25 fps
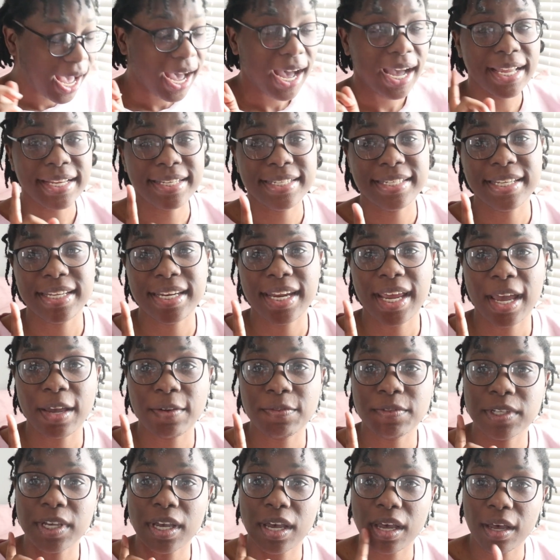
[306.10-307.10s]
I did
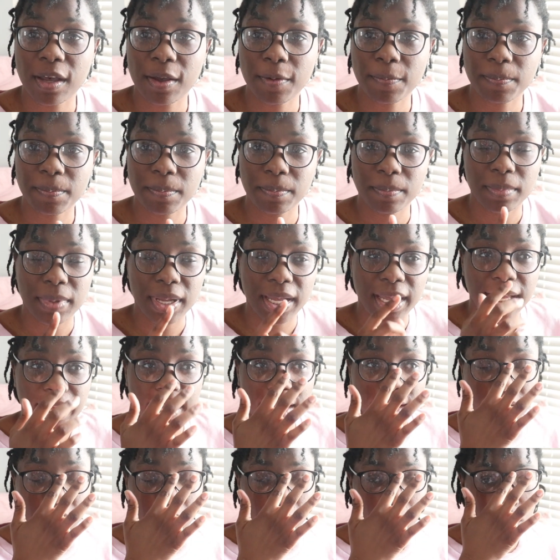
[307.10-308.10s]
have to up
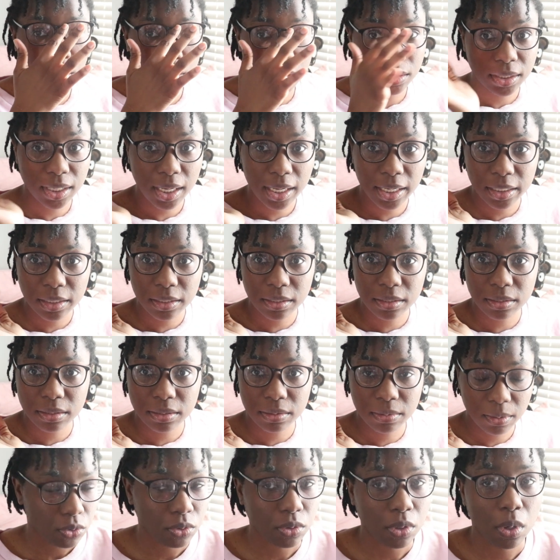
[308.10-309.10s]
my hook
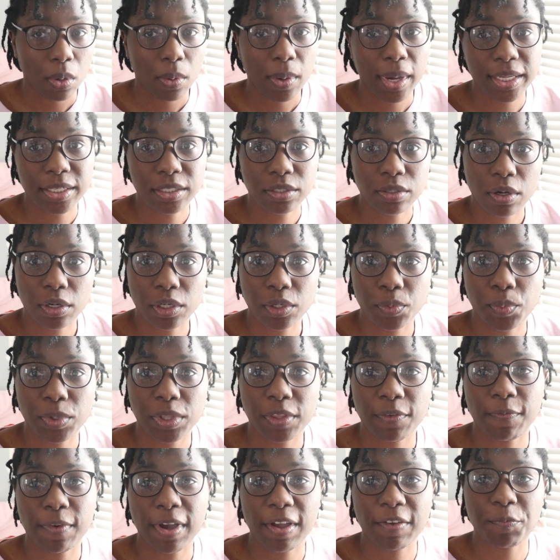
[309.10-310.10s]
size. So I started
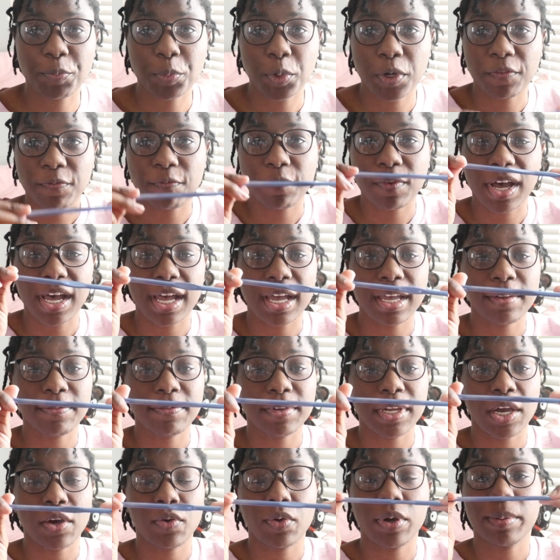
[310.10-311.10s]
with a 5.5.
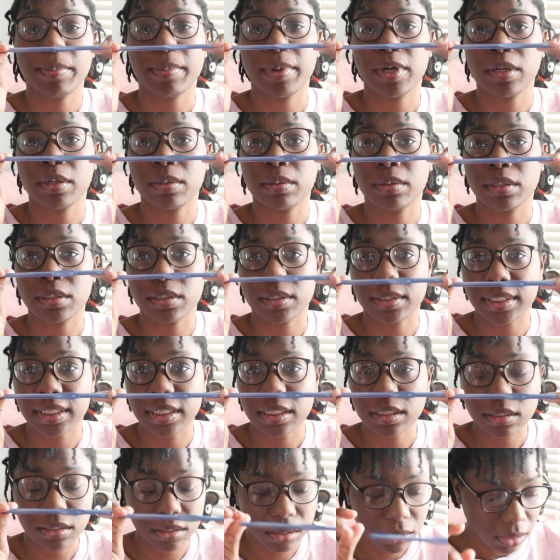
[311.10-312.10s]
Now I'm on a
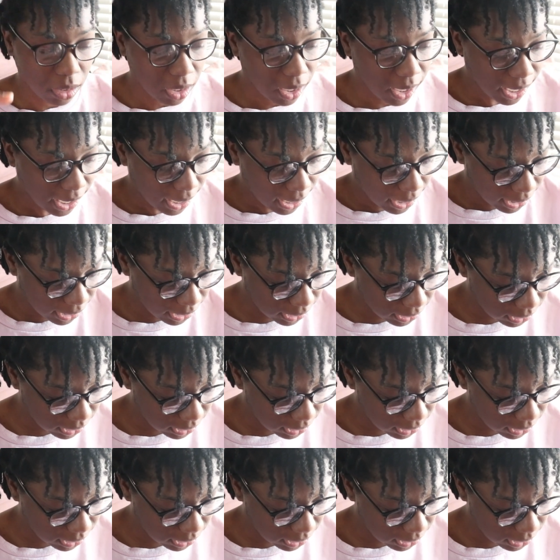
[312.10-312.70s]
6. And